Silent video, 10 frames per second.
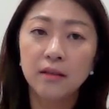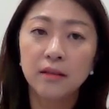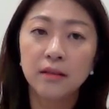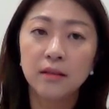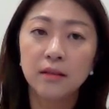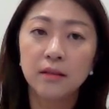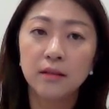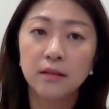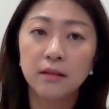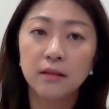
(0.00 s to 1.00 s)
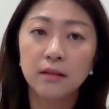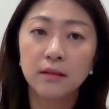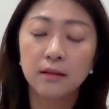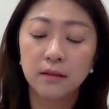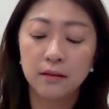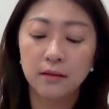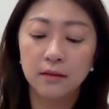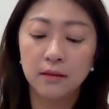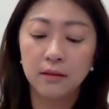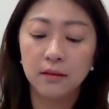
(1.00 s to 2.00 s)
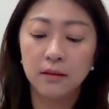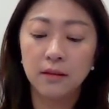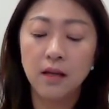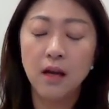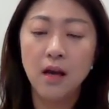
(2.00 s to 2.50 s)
Nobody speaks.